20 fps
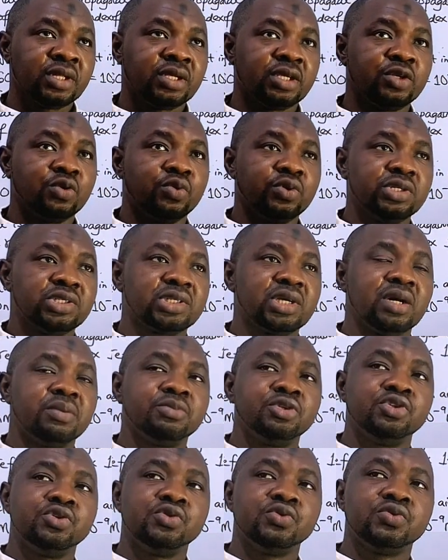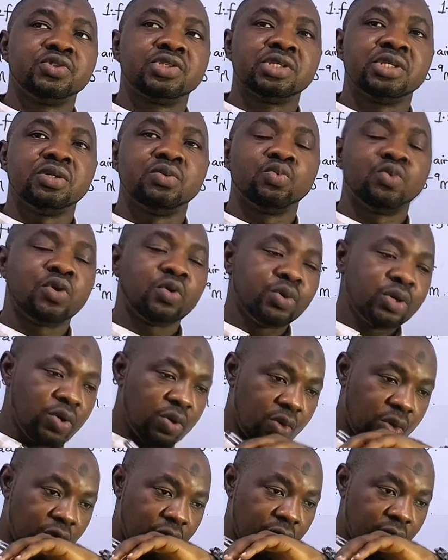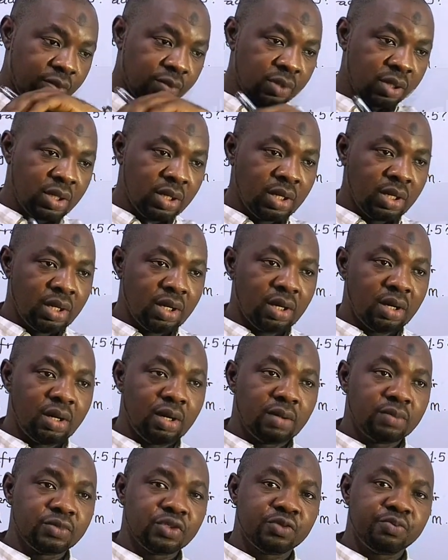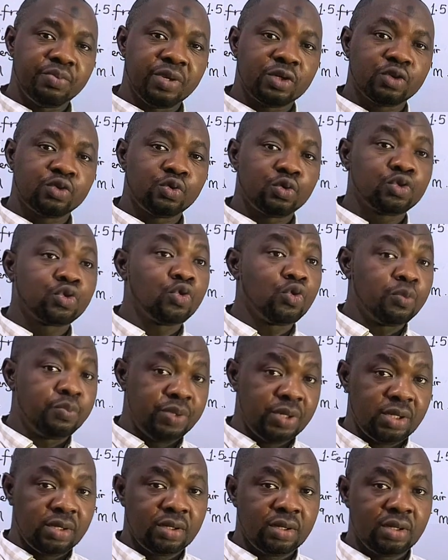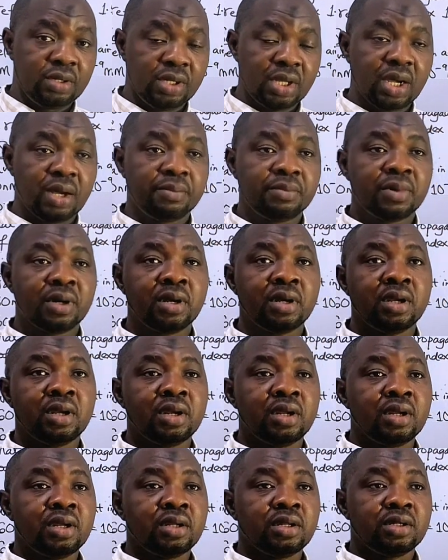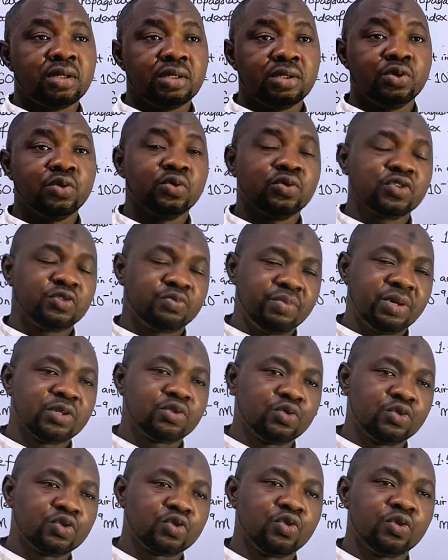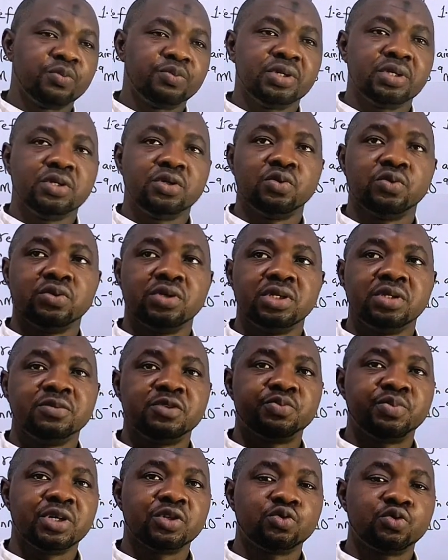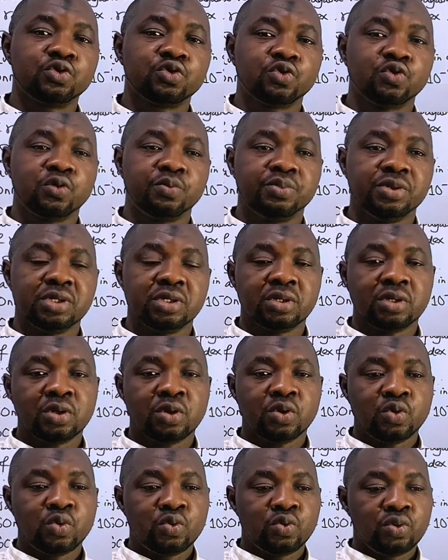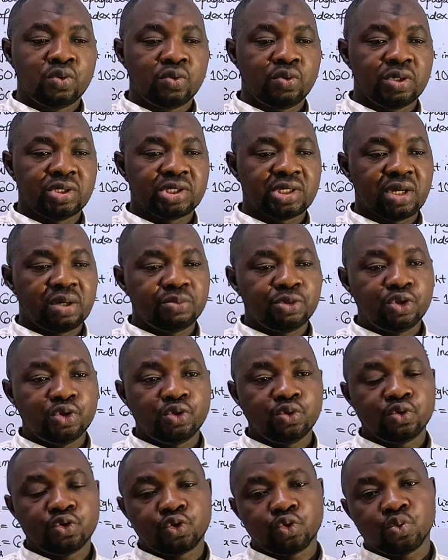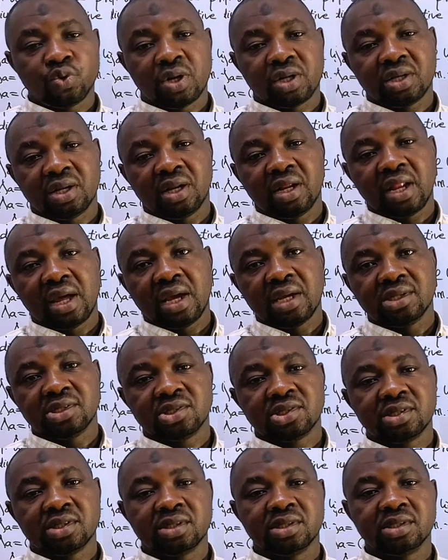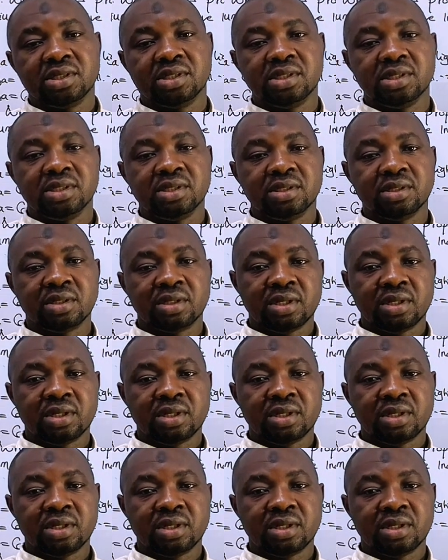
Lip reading: It can be used in what we call spectroscopy. Yeah, spectroscopy. In spectroscopy, it can be used to analyze the